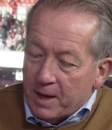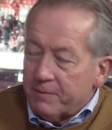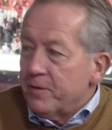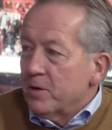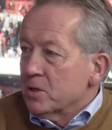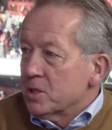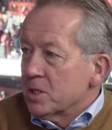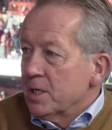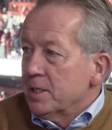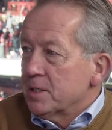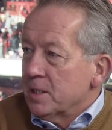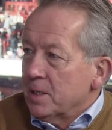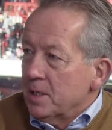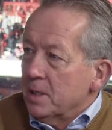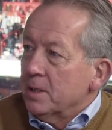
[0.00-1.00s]
That first
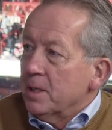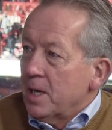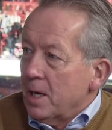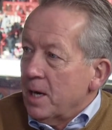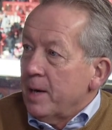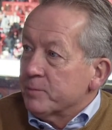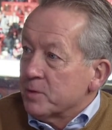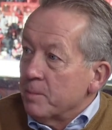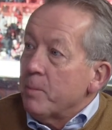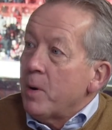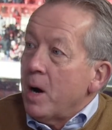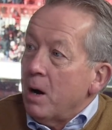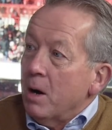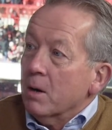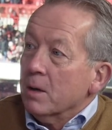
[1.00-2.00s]
season at Upton
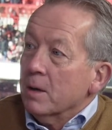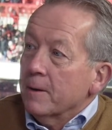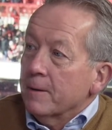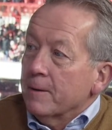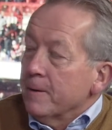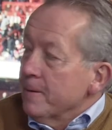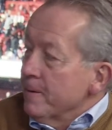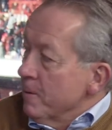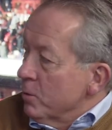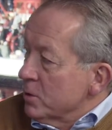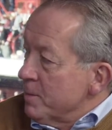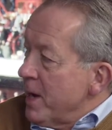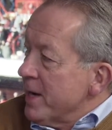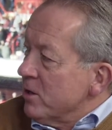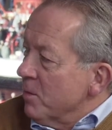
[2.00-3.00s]
Park
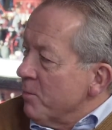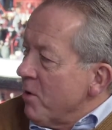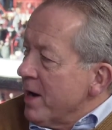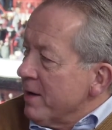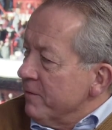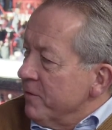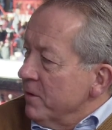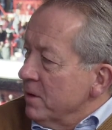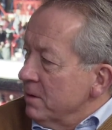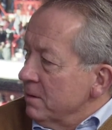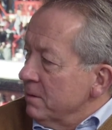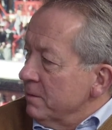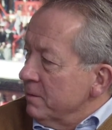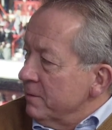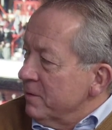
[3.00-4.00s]
was make or break for
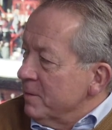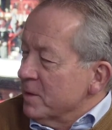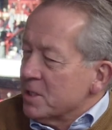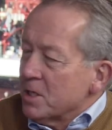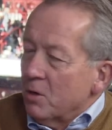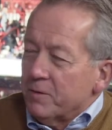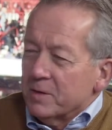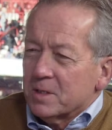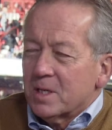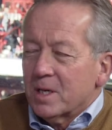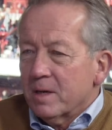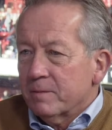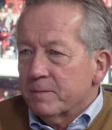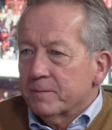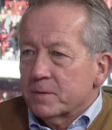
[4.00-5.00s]
myself and
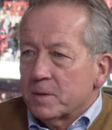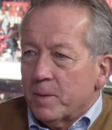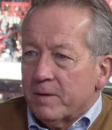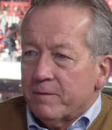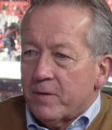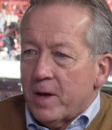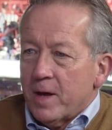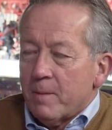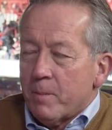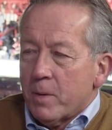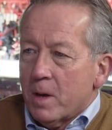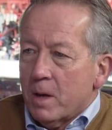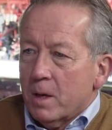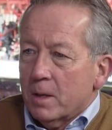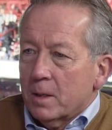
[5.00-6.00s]
Steve, to be fair.
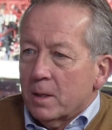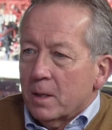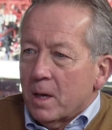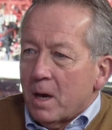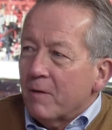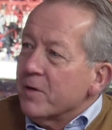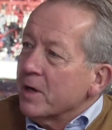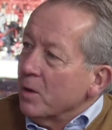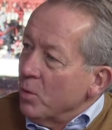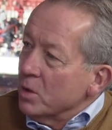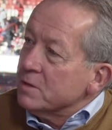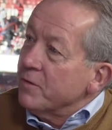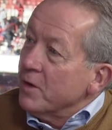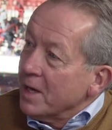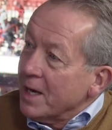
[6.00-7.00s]
But I think it
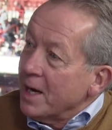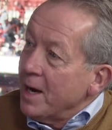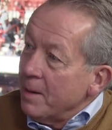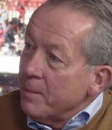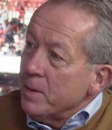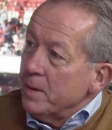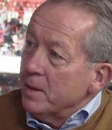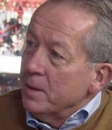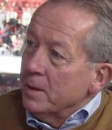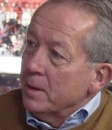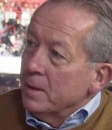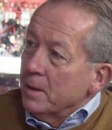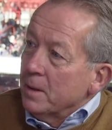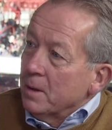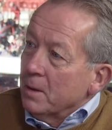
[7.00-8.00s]
was for the club.
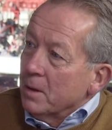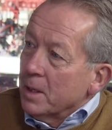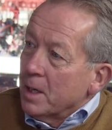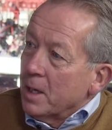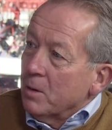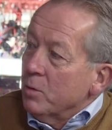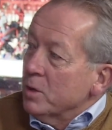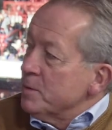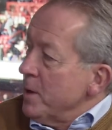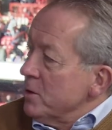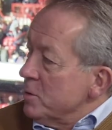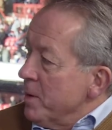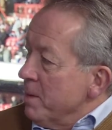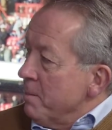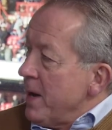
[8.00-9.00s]
You know, we're
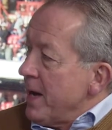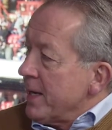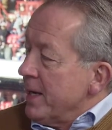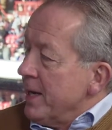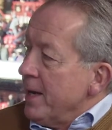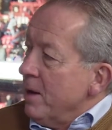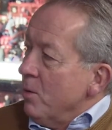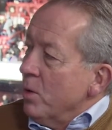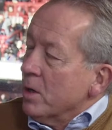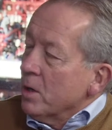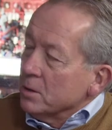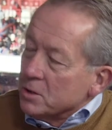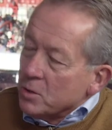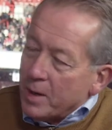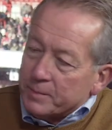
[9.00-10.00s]
supposed to have been back here. We'd
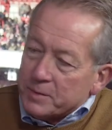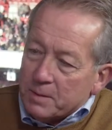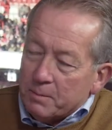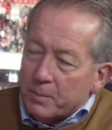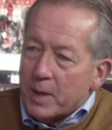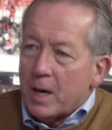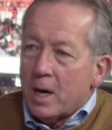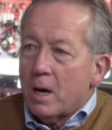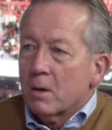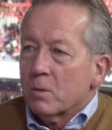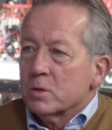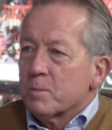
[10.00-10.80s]
gone to Upton Park.